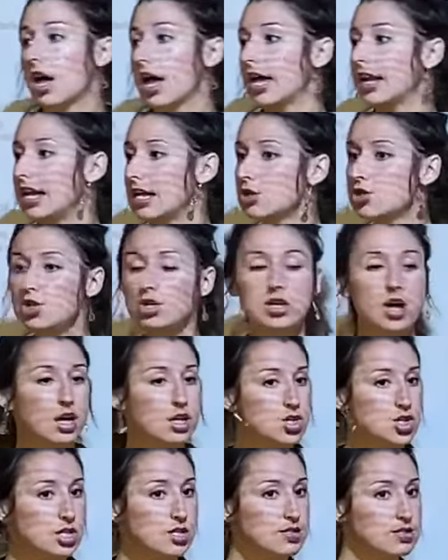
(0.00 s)
An
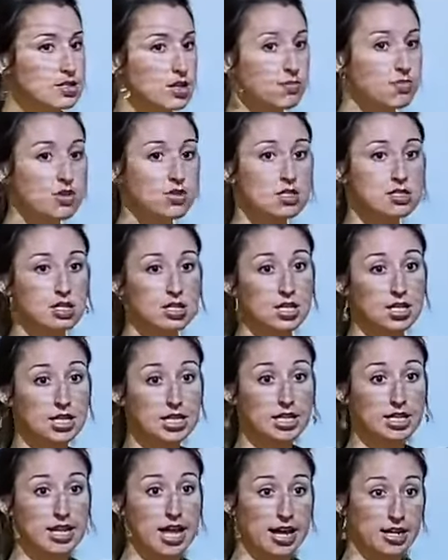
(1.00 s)
introduction is something that's going to
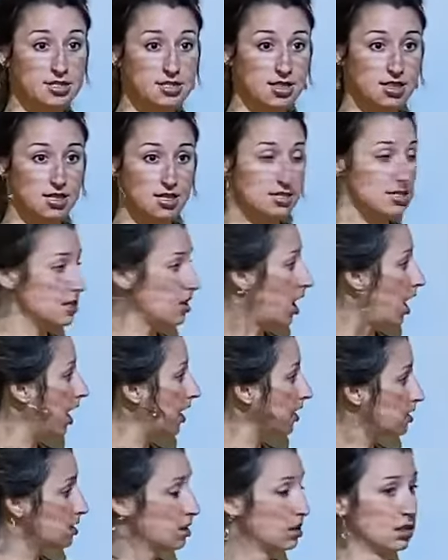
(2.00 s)
connect this
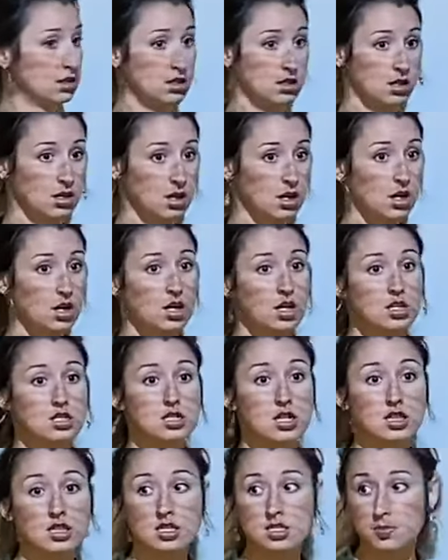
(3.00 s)
thought
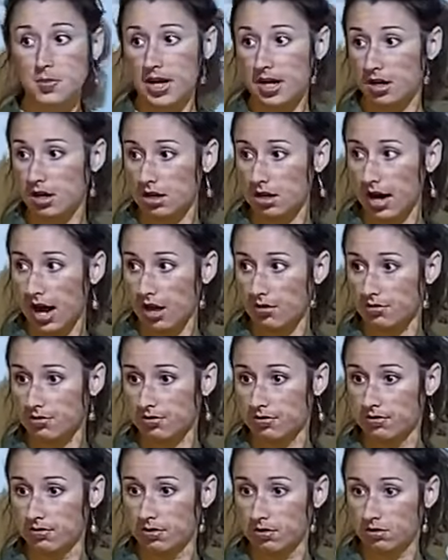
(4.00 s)
to this paragraph.
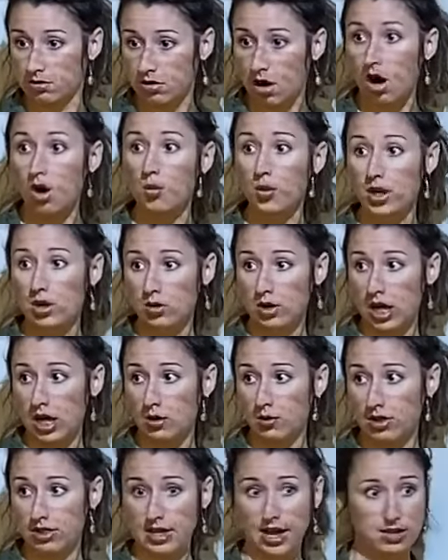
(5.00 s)
Are we okay
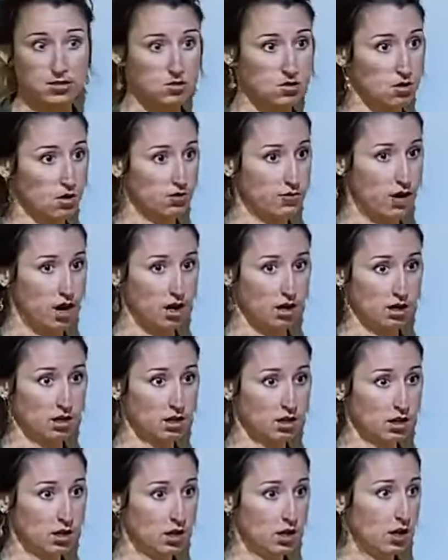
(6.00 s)
with that so far?
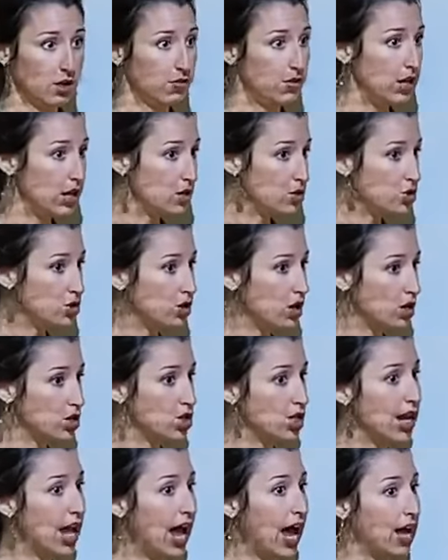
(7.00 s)
The
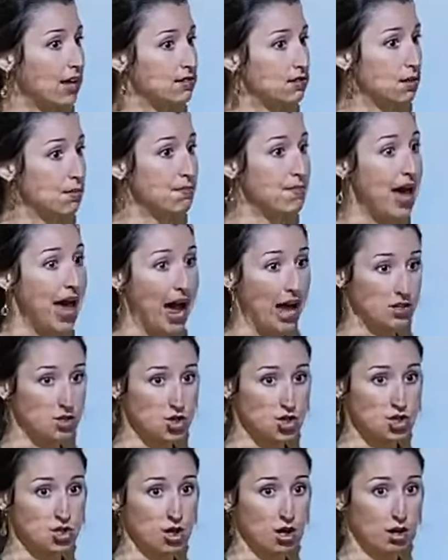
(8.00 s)
introduction has to
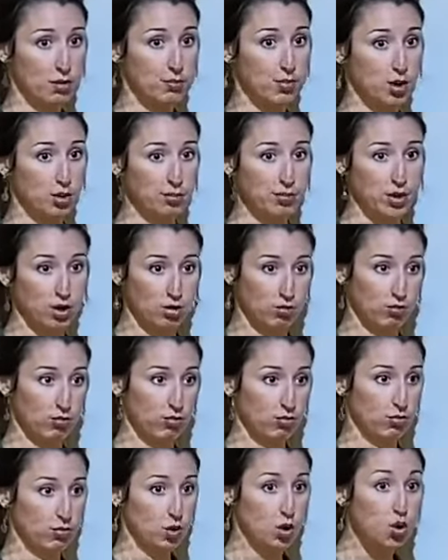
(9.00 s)
match. Boom, boom.
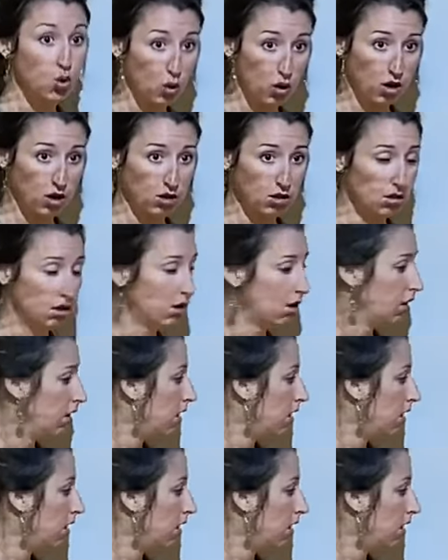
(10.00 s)
Cool?